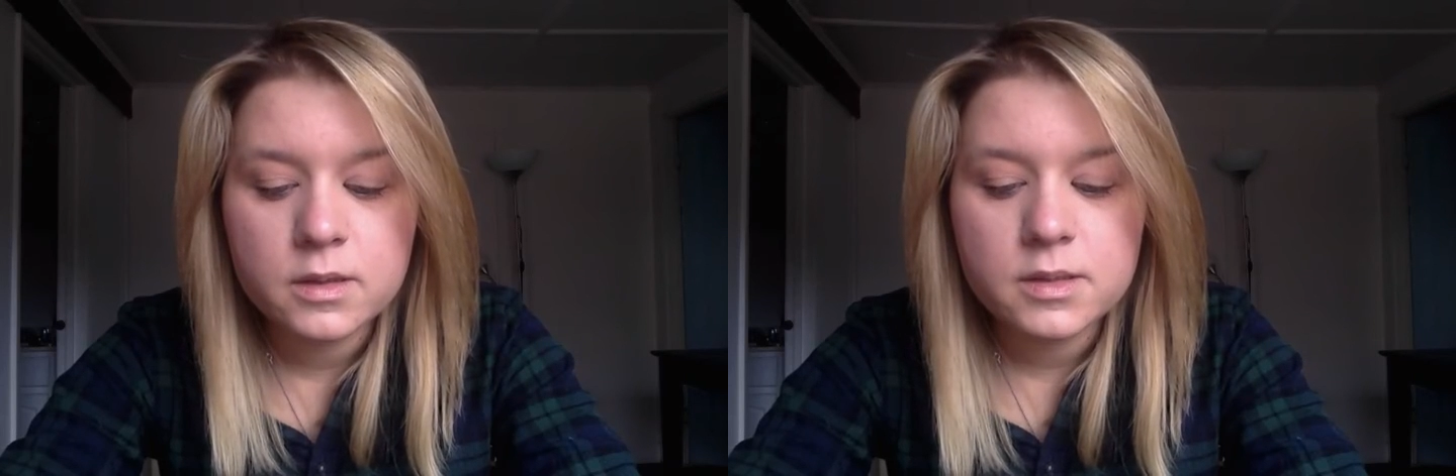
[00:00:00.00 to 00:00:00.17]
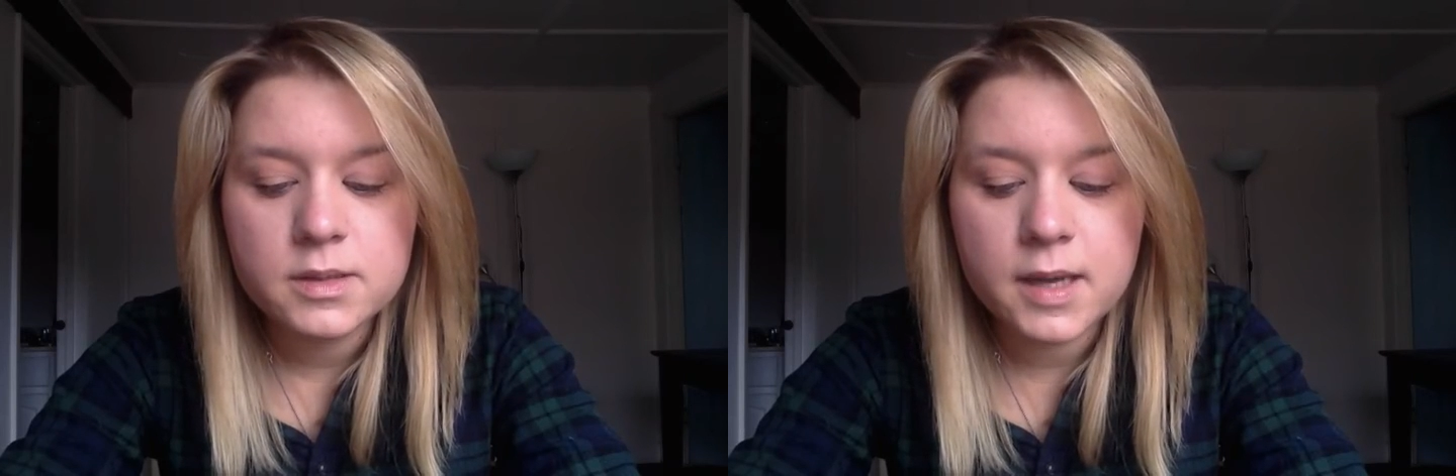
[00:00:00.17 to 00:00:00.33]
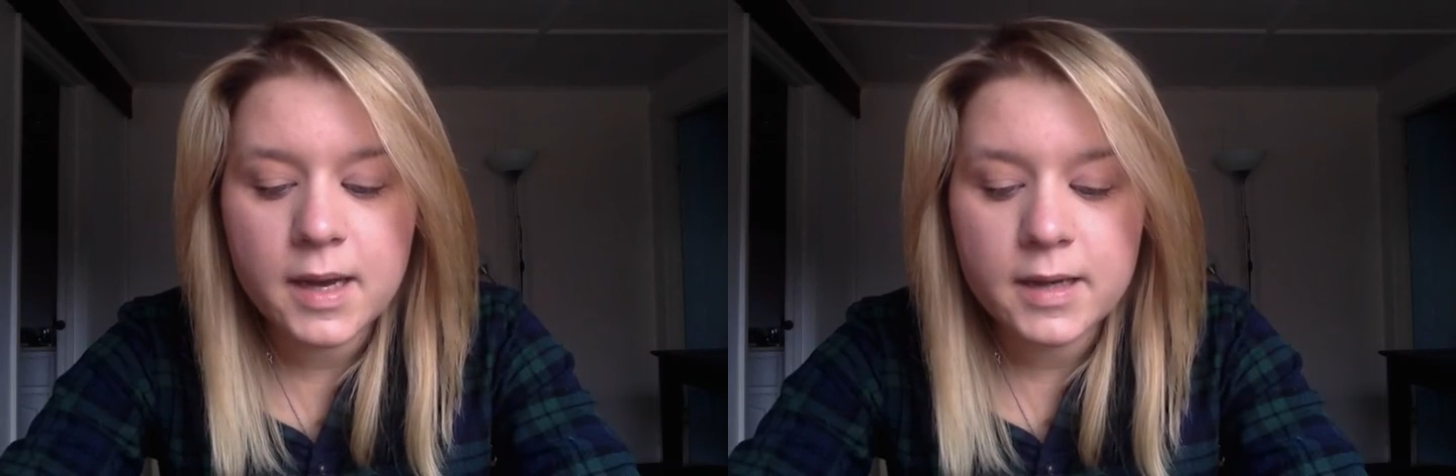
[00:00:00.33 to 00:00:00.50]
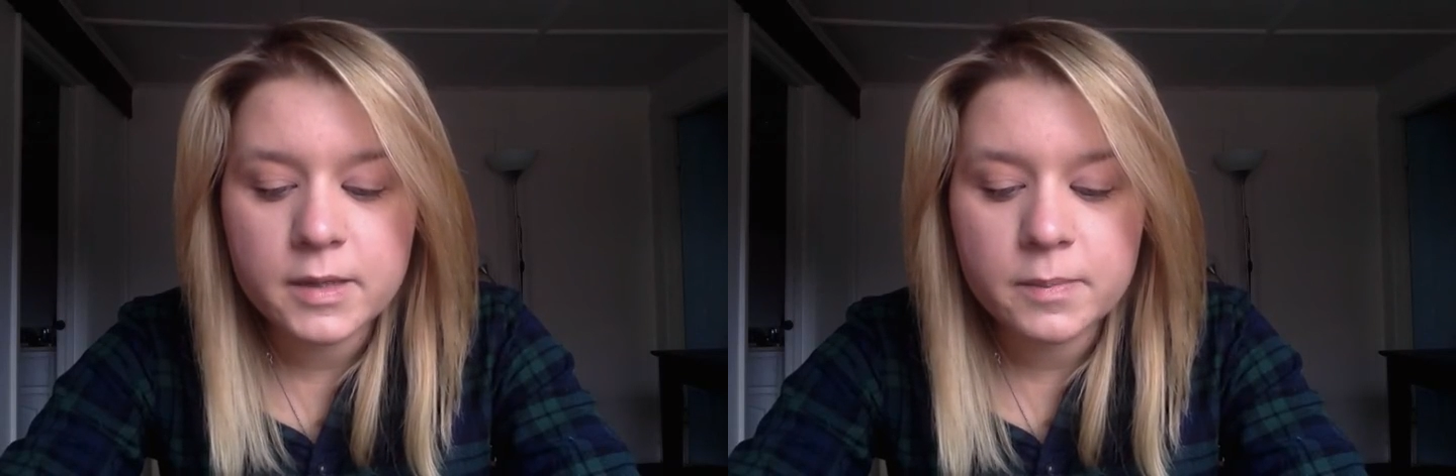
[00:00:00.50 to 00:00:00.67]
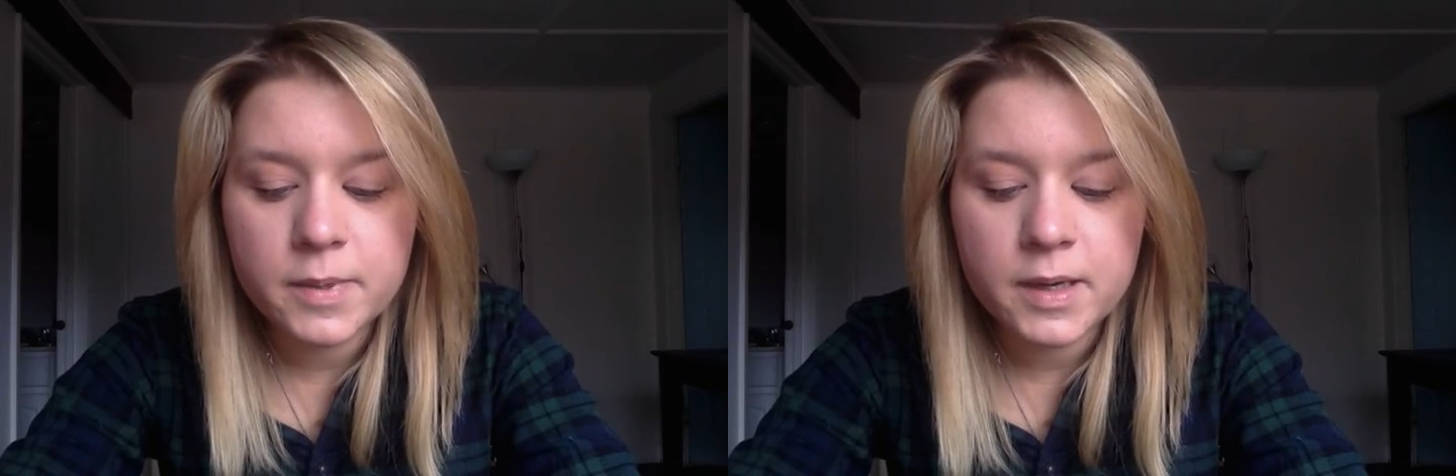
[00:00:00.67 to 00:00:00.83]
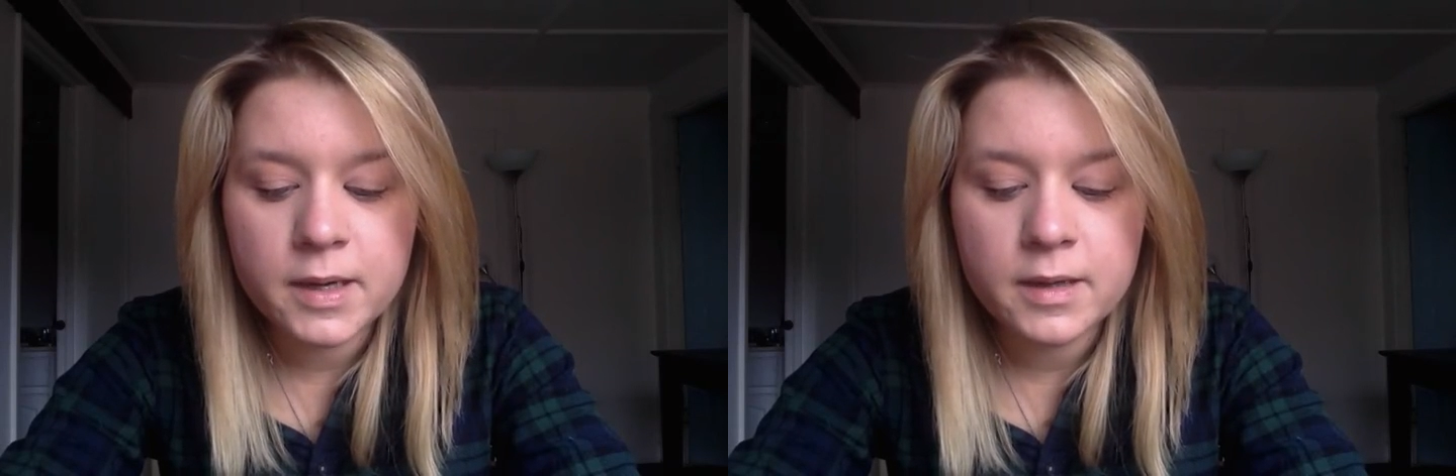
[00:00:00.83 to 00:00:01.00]
to
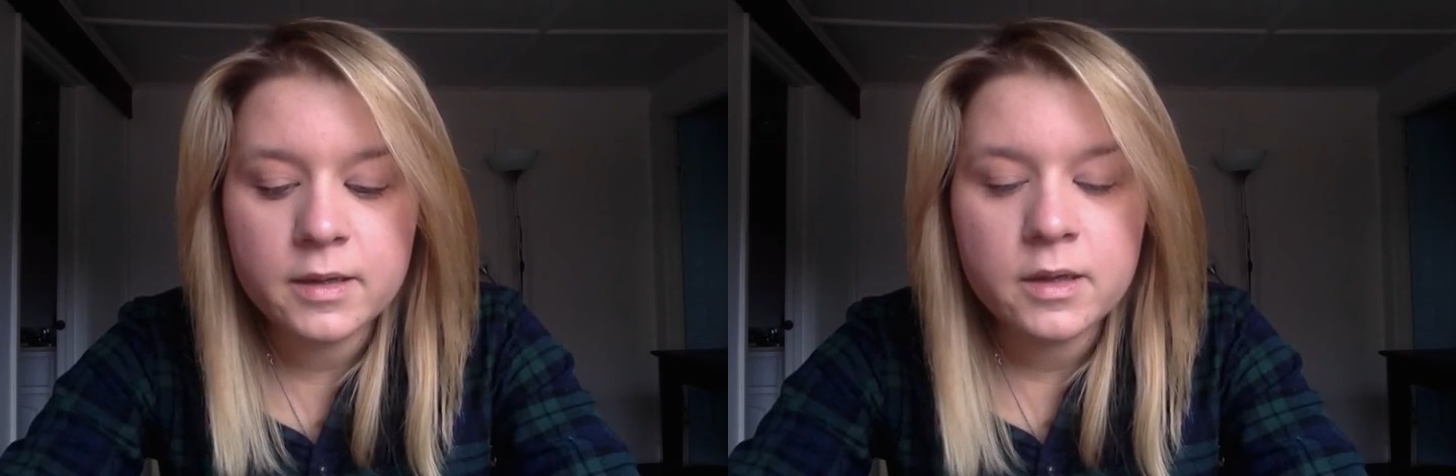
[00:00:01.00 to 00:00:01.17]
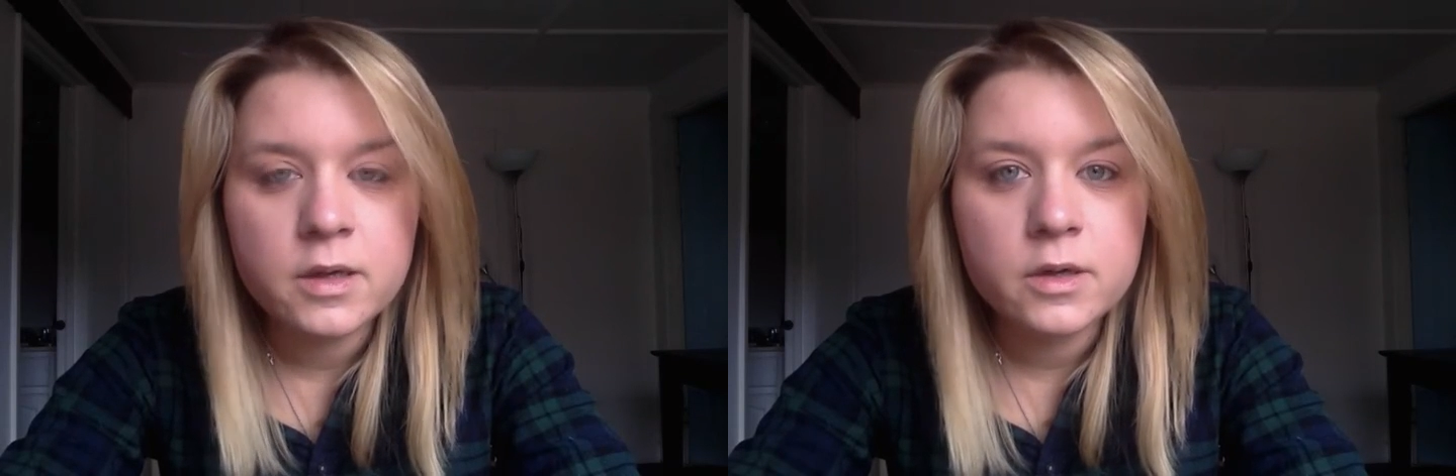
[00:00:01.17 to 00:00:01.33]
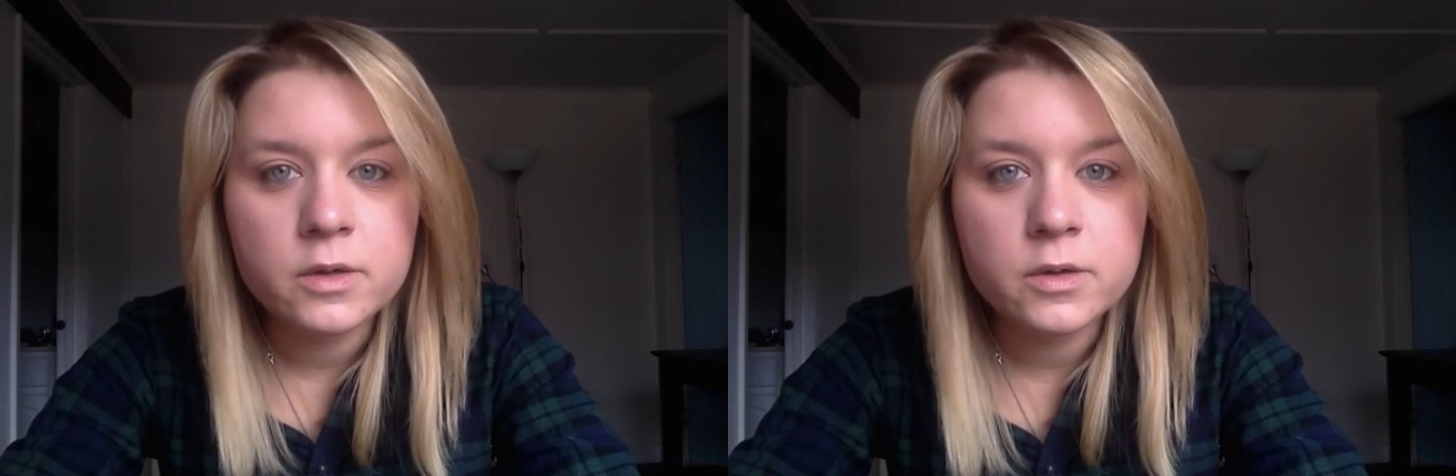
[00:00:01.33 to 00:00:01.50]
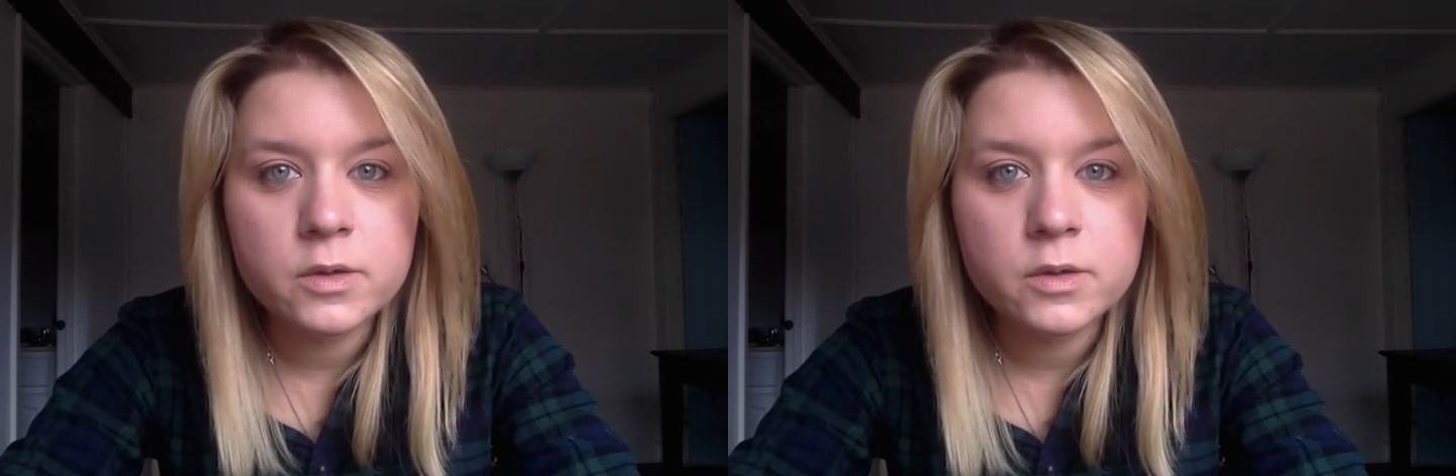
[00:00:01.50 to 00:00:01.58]
occupy your